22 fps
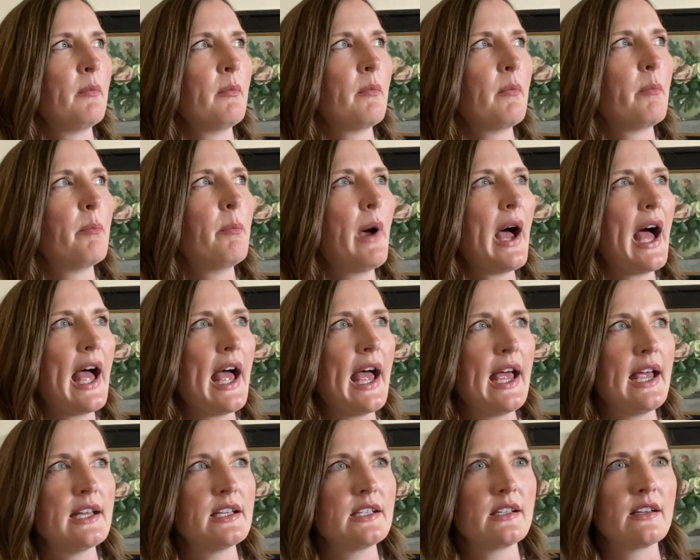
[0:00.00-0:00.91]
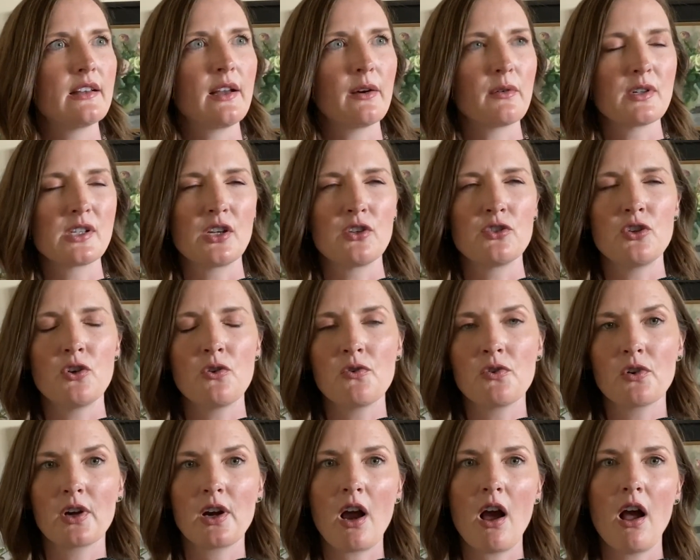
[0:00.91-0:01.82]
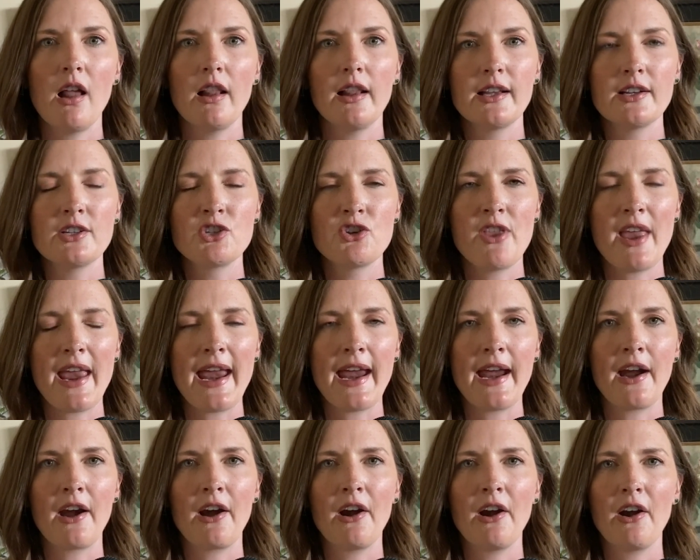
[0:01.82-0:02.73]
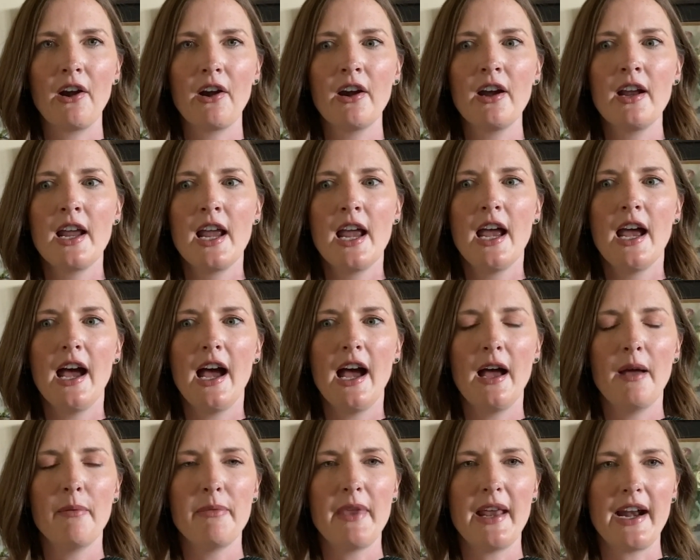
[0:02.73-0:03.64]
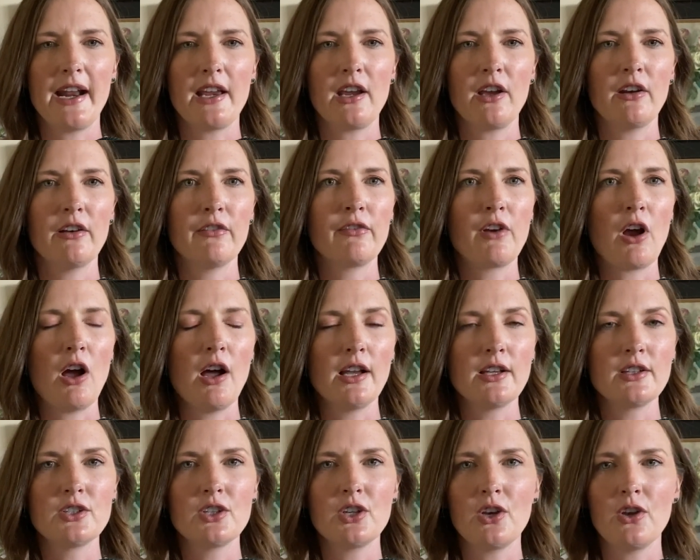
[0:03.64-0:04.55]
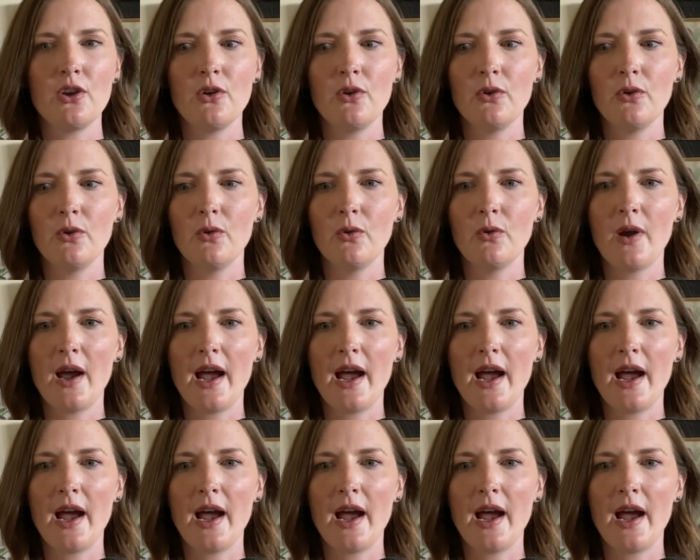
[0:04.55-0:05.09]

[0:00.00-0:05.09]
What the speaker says: But there was a junior college there that I could have gone to.